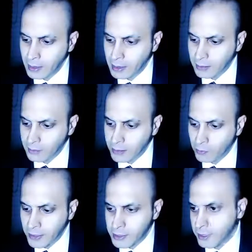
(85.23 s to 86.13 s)
They
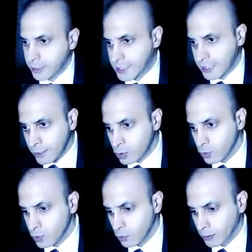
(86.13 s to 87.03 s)
erected a statue
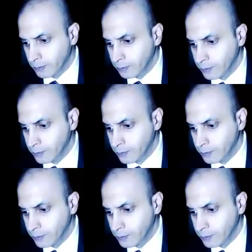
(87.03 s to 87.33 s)
to him.